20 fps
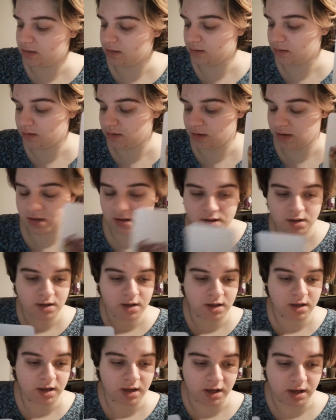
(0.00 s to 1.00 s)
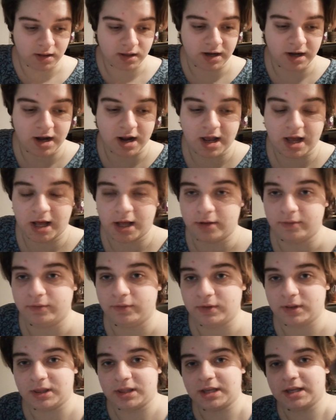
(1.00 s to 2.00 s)
and then I have
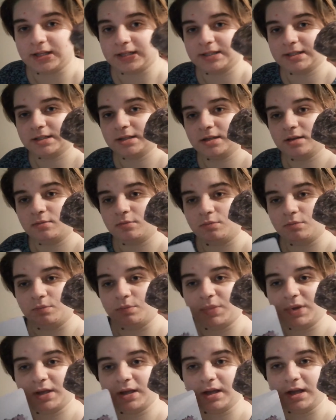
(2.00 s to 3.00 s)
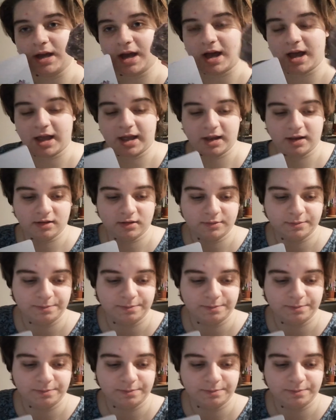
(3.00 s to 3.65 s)
this big guy.